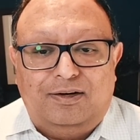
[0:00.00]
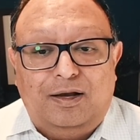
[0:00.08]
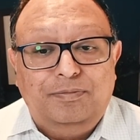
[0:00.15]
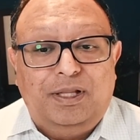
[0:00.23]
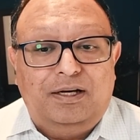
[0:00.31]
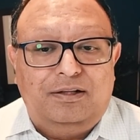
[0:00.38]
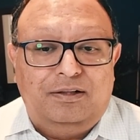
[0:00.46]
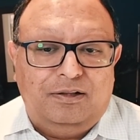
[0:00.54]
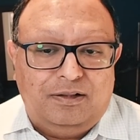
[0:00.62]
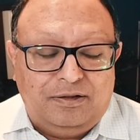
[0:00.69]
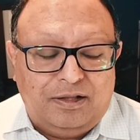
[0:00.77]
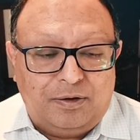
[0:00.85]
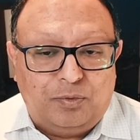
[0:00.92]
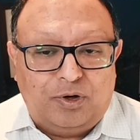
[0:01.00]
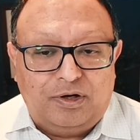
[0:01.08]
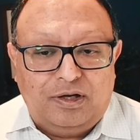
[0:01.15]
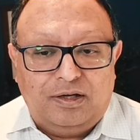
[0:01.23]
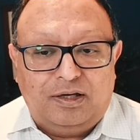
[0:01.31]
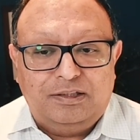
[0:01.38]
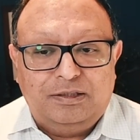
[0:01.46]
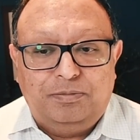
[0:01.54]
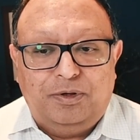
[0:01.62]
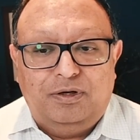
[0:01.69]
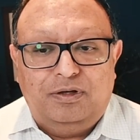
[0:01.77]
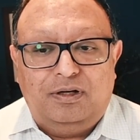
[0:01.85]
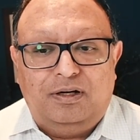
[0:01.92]
I'm not a networking
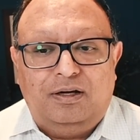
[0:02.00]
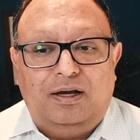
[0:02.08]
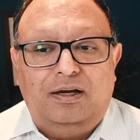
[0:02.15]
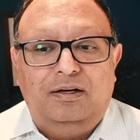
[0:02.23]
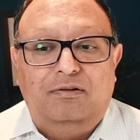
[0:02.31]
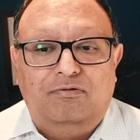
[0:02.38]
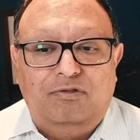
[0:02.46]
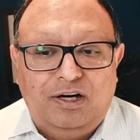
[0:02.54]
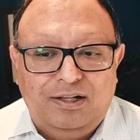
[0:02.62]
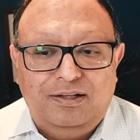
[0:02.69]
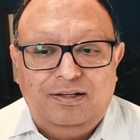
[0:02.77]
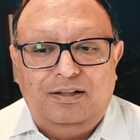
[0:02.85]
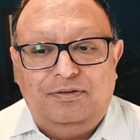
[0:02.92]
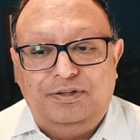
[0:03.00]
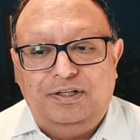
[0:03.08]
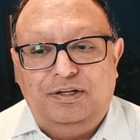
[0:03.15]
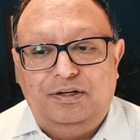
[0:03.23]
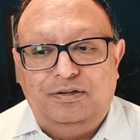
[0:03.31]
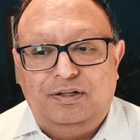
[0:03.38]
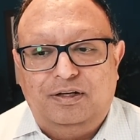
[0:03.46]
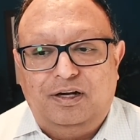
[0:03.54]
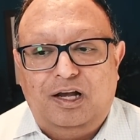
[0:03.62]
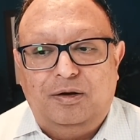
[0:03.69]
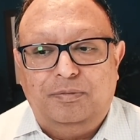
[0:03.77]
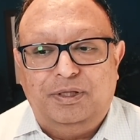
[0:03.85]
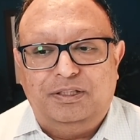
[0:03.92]
expert. I'd really love to hear in the
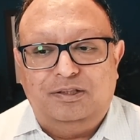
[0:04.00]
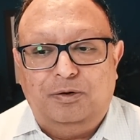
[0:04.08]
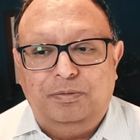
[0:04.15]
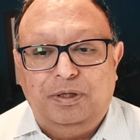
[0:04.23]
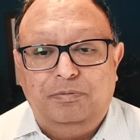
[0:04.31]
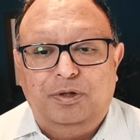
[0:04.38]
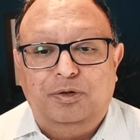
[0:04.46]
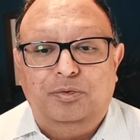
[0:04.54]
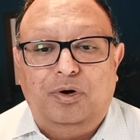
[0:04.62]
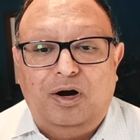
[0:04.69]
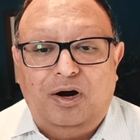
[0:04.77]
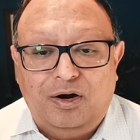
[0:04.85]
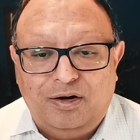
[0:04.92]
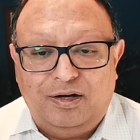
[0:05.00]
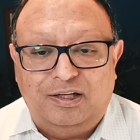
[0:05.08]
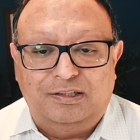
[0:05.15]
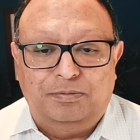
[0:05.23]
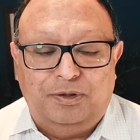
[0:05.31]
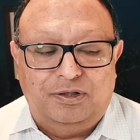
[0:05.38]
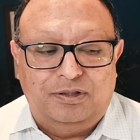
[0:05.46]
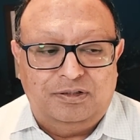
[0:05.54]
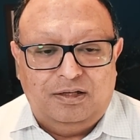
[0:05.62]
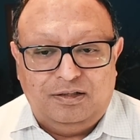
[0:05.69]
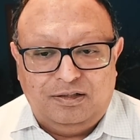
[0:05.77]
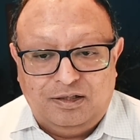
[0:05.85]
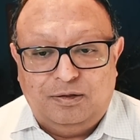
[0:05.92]
comments how people who are experts
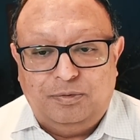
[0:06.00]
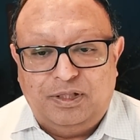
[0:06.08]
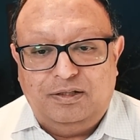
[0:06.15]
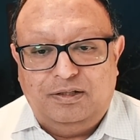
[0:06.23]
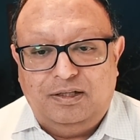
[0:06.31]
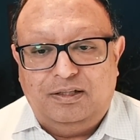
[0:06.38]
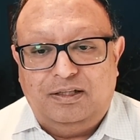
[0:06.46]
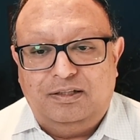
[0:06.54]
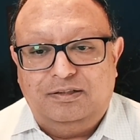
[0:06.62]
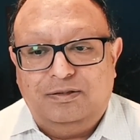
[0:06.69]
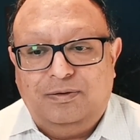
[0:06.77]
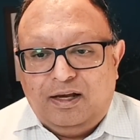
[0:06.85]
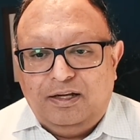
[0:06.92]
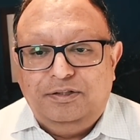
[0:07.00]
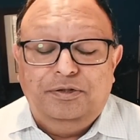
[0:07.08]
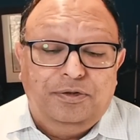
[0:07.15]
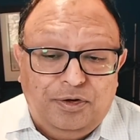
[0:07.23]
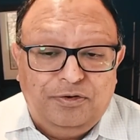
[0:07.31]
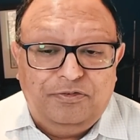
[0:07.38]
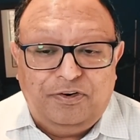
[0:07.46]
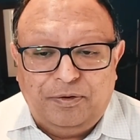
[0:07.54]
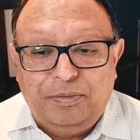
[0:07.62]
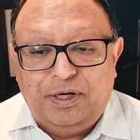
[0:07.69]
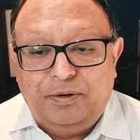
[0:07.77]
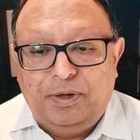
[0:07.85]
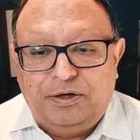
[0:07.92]
deal with DNS. I do know a fair
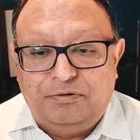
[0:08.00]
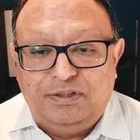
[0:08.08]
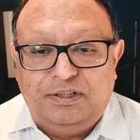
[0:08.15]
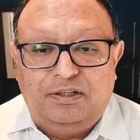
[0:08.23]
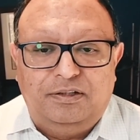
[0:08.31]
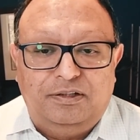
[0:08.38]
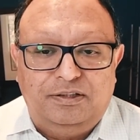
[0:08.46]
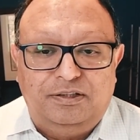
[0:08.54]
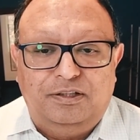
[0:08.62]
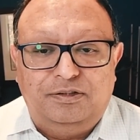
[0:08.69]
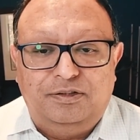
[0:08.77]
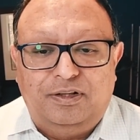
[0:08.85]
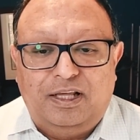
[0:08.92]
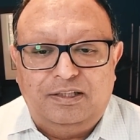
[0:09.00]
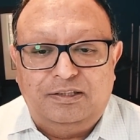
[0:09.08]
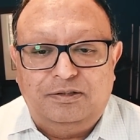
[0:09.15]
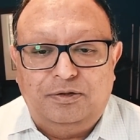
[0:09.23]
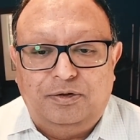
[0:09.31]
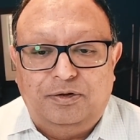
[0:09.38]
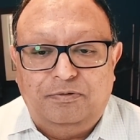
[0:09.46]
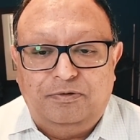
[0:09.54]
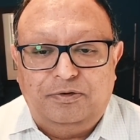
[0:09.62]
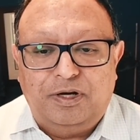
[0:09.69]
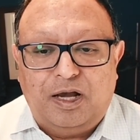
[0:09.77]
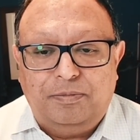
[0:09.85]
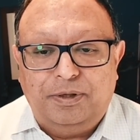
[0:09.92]
bit about resiliency, so that's sort
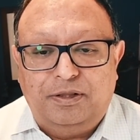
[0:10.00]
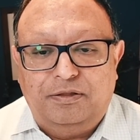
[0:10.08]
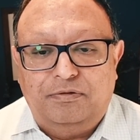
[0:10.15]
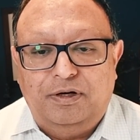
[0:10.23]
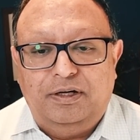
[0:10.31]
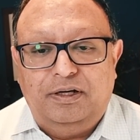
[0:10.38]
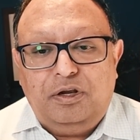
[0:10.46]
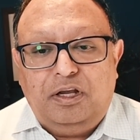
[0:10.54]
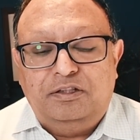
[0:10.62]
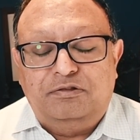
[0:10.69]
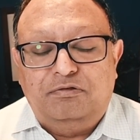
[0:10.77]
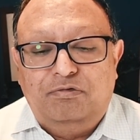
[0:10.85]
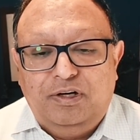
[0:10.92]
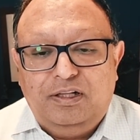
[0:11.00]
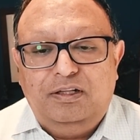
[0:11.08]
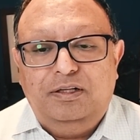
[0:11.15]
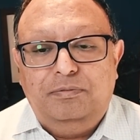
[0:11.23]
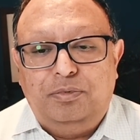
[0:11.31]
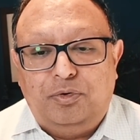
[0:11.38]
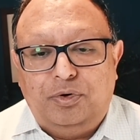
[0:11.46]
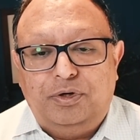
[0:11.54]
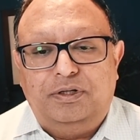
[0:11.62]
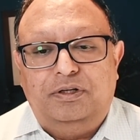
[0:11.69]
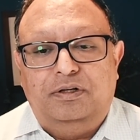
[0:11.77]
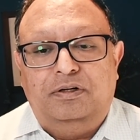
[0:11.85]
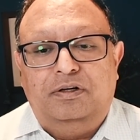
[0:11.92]
of topic 3. It's really
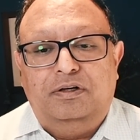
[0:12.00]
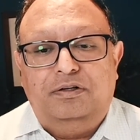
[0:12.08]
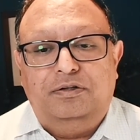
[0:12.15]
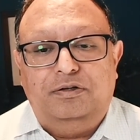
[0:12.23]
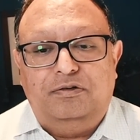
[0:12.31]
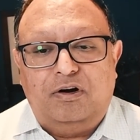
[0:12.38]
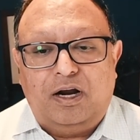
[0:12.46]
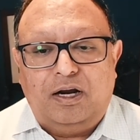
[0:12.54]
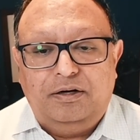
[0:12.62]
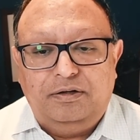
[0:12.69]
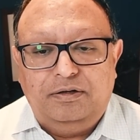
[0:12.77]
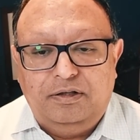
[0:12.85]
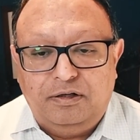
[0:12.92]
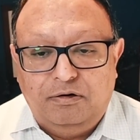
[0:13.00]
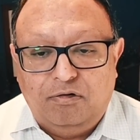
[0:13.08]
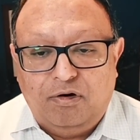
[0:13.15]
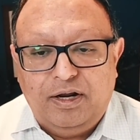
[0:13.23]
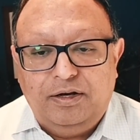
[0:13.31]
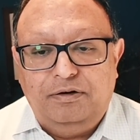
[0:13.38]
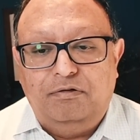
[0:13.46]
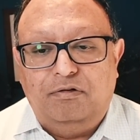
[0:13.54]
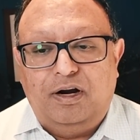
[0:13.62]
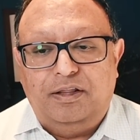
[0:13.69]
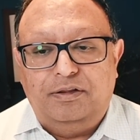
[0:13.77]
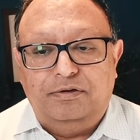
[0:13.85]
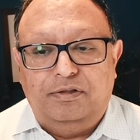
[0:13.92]
important to try to degrade
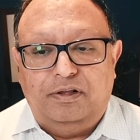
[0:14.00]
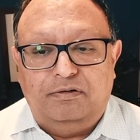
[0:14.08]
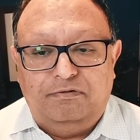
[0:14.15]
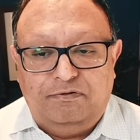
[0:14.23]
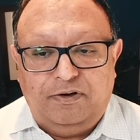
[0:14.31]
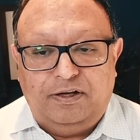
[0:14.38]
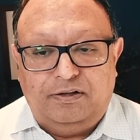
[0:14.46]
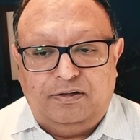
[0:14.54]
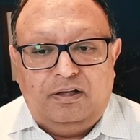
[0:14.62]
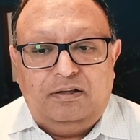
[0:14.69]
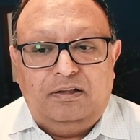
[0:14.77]
rather than fail.